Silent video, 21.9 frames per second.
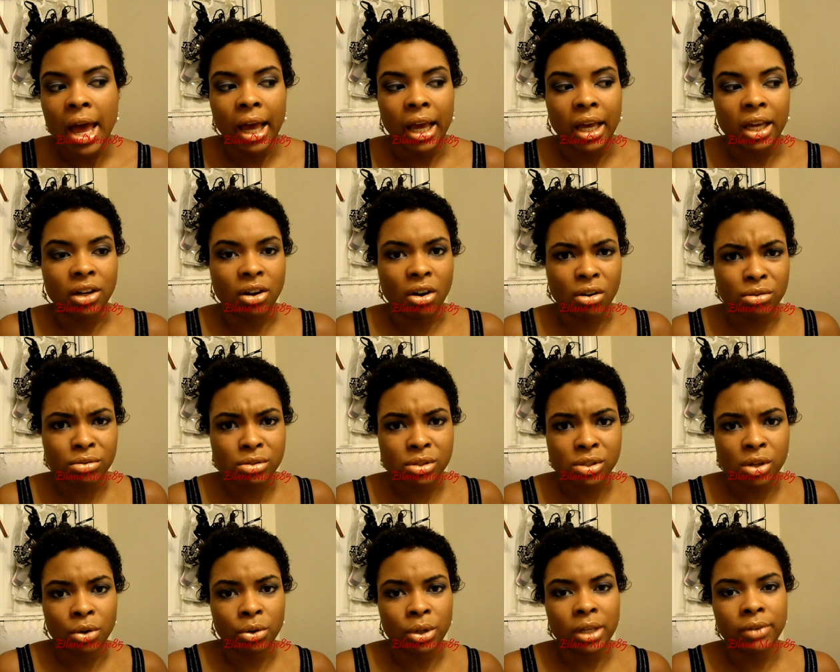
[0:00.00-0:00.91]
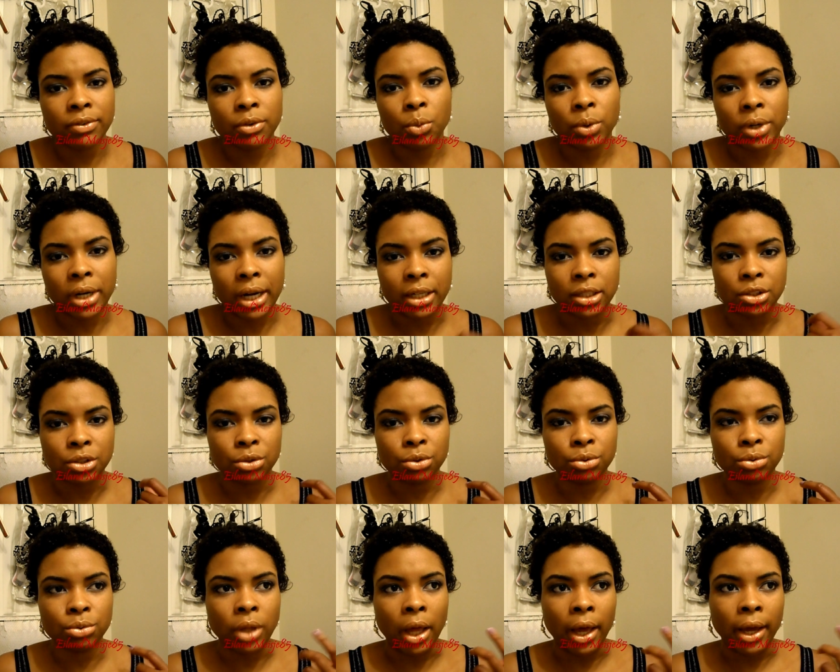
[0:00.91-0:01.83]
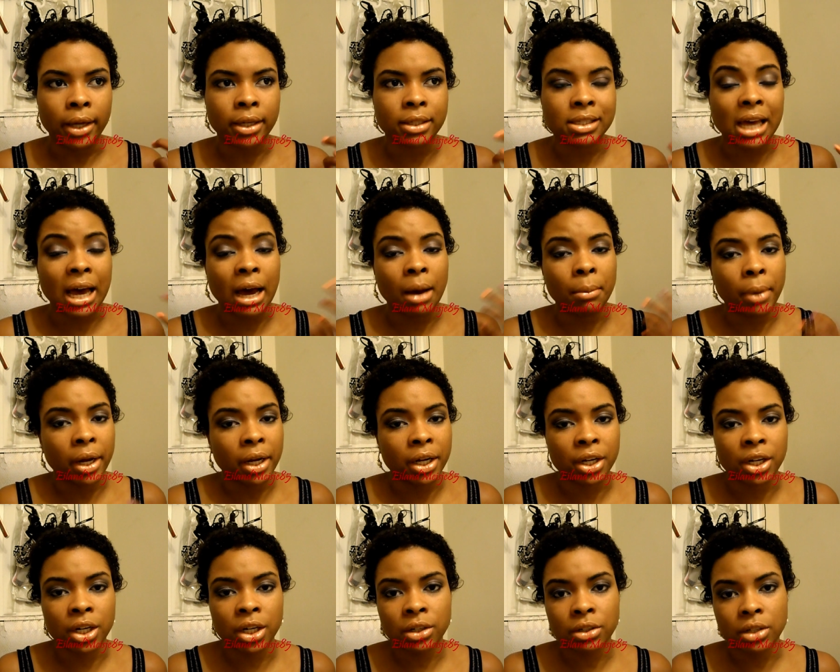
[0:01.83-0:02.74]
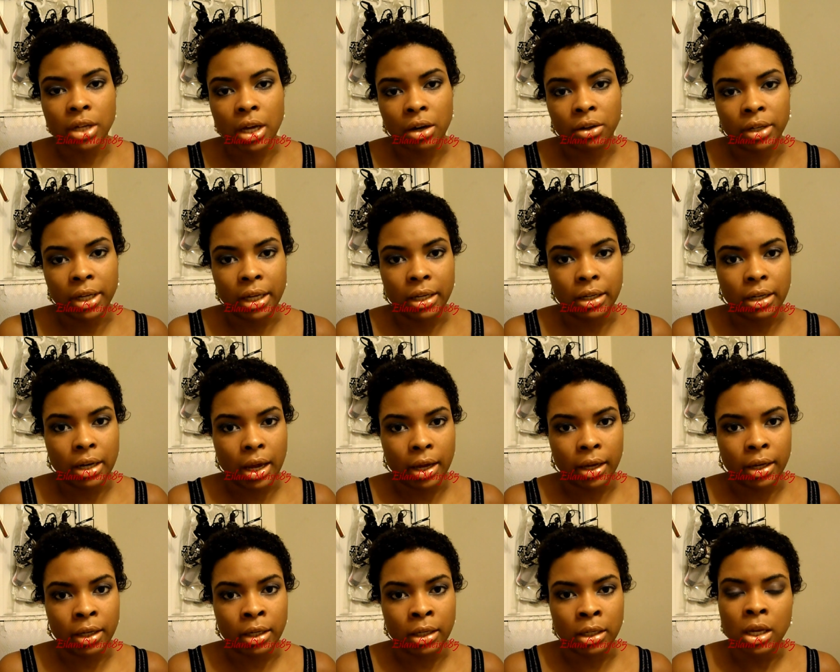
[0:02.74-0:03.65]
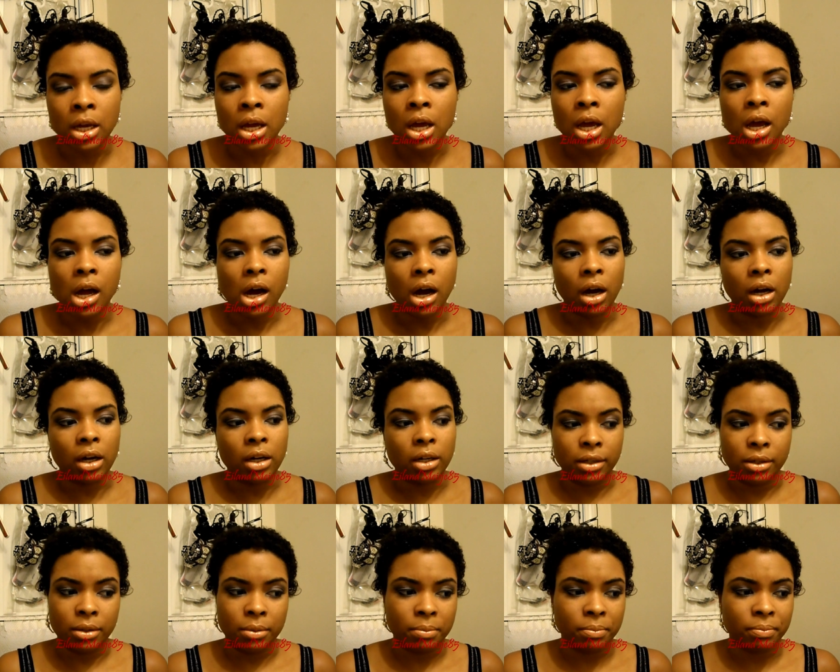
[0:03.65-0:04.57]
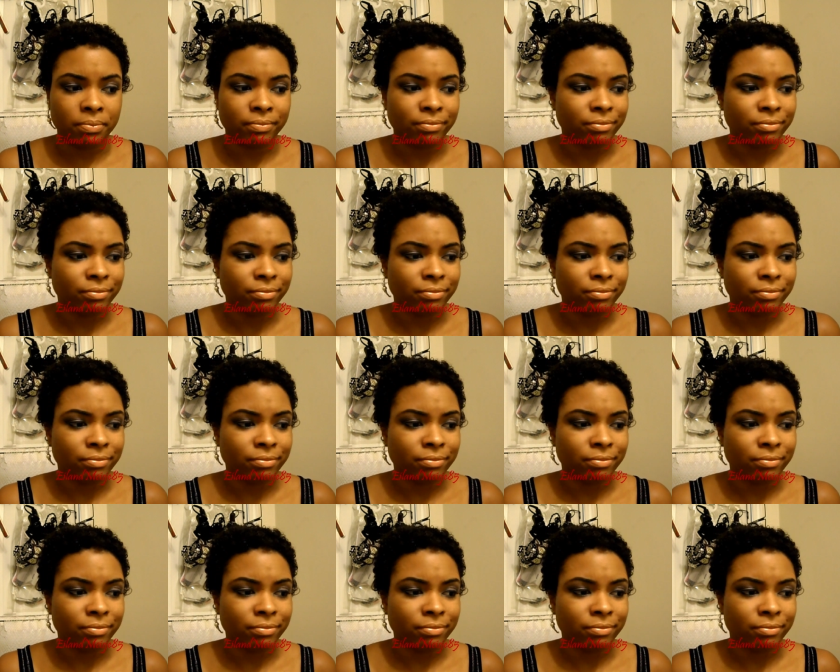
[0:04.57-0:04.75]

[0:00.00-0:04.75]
And also, even when I do like tie my hair down at night, um,